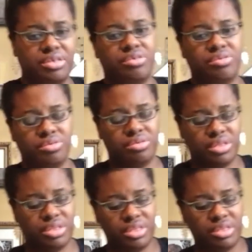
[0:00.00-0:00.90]

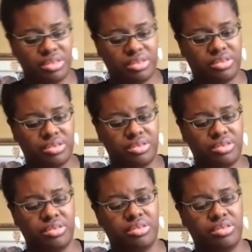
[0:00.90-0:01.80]
on
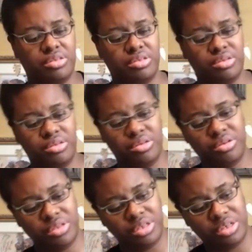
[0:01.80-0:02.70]

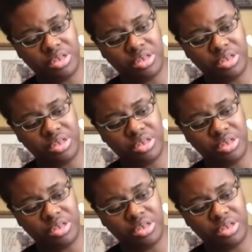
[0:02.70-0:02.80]
the